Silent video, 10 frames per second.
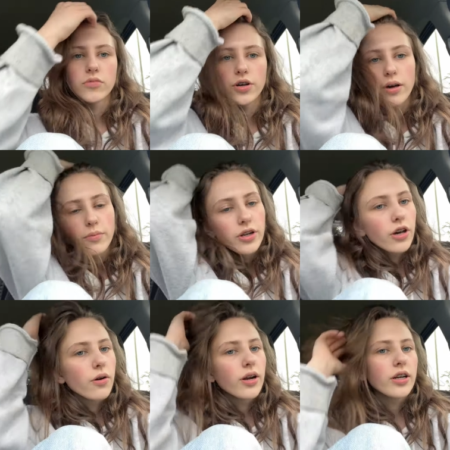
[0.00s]
Okay, I'm gonna
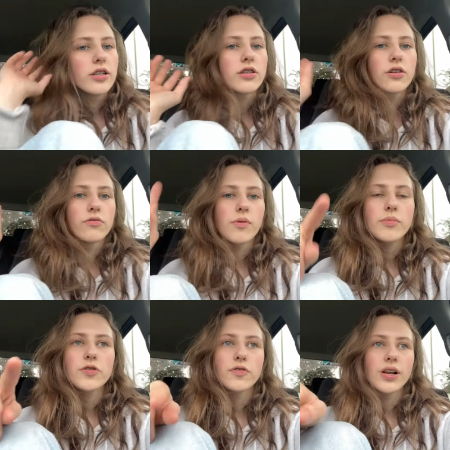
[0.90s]
go. I need to remember
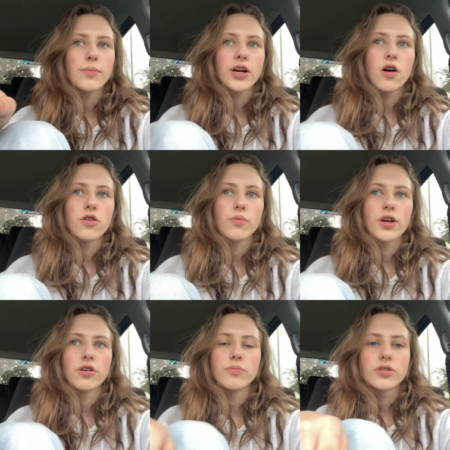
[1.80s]
to fill up my car on the way
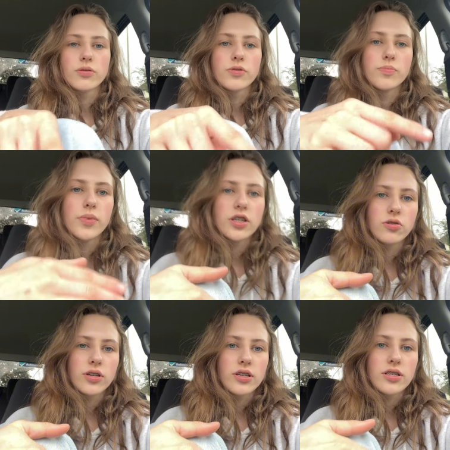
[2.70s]
home because I was meant to do
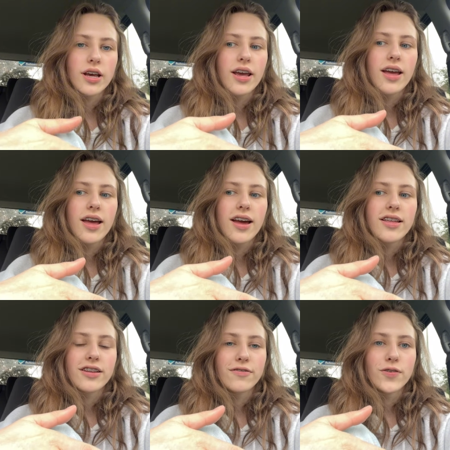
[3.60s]
it yesterday
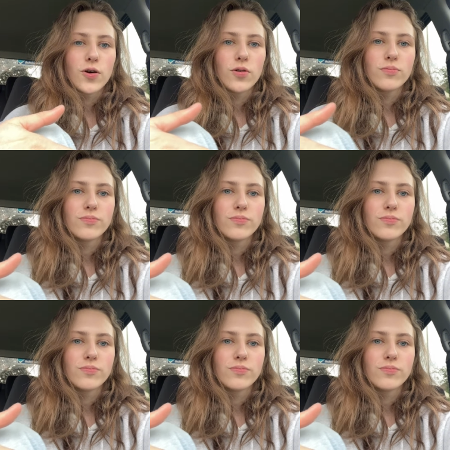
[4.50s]
and I forgot.